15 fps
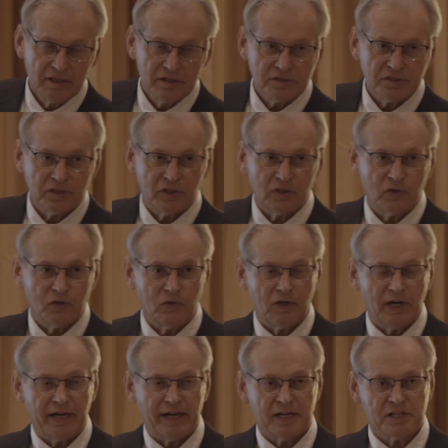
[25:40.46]
So
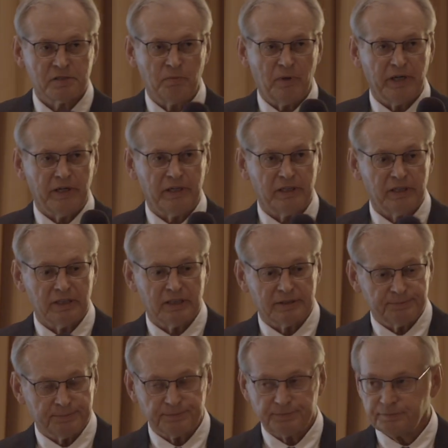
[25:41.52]
I asked
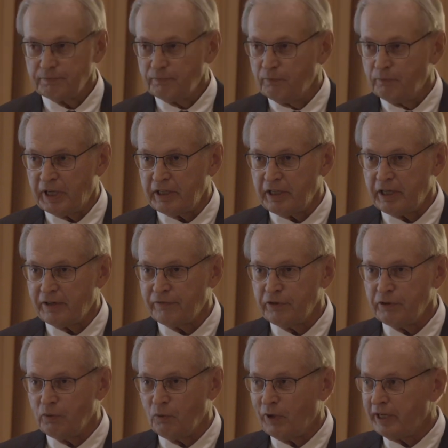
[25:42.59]
my
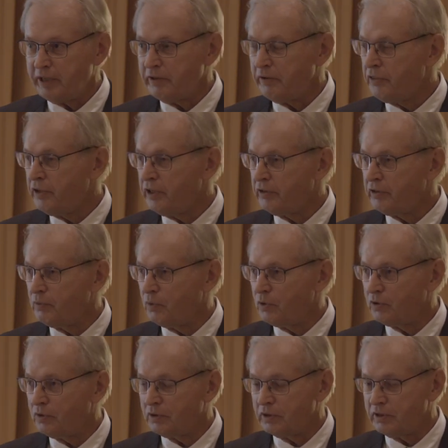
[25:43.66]
nephew, why do you think the
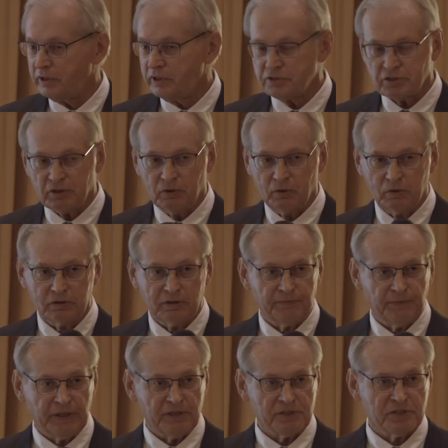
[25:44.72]
world is old?
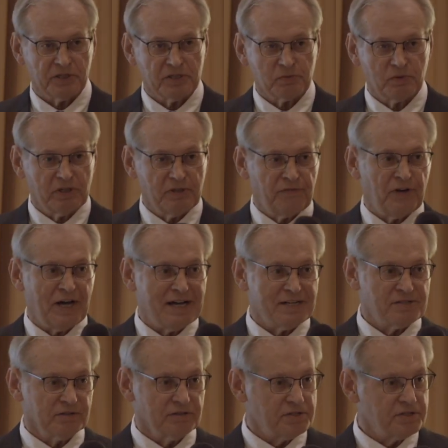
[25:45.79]
And he says, well, the
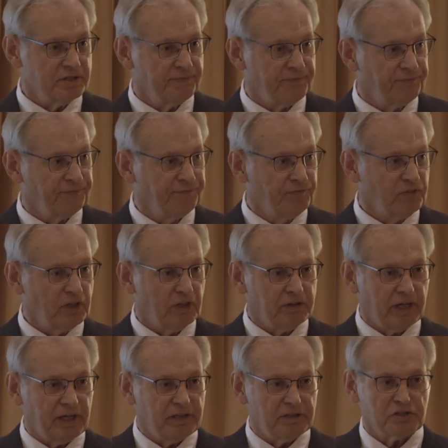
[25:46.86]
fossils.
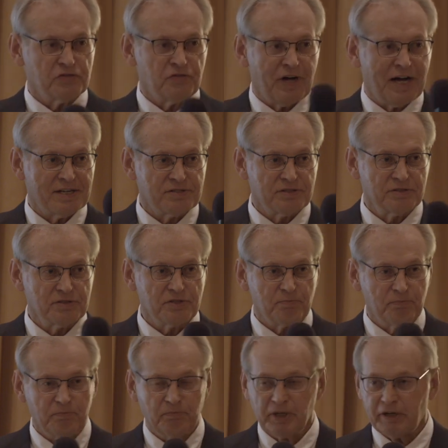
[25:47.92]
Okay, there's fossils
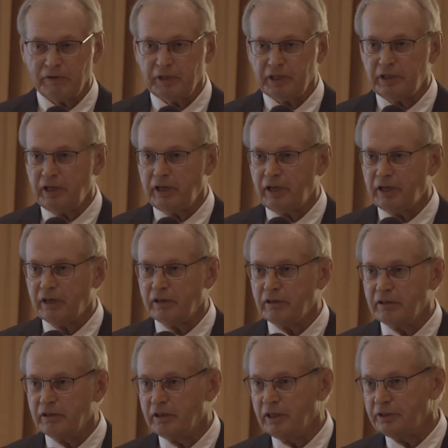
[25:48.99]
buried
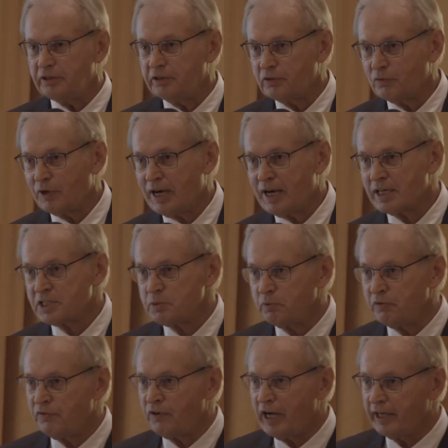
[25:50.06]
there under the rocks.
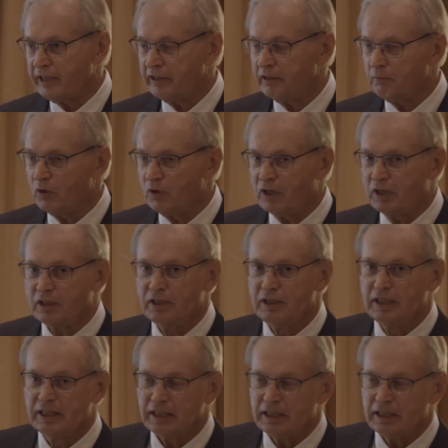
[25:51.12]
We find them all.